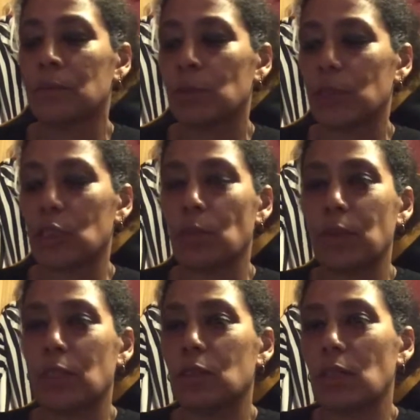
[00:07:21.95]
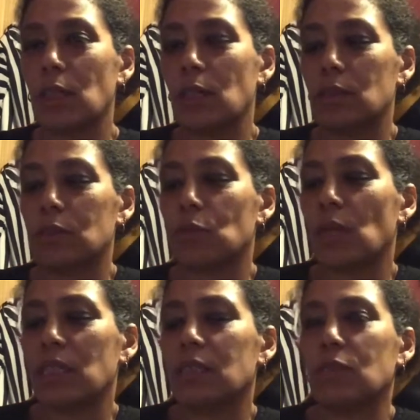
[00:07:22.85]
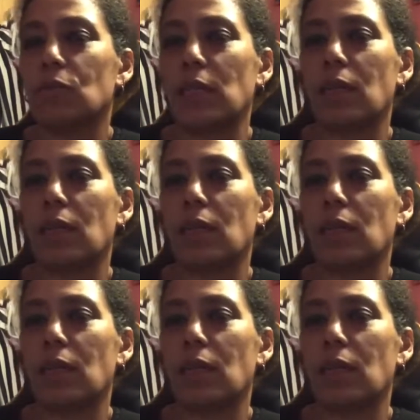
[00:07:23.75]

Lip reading: but some things you can't write in red,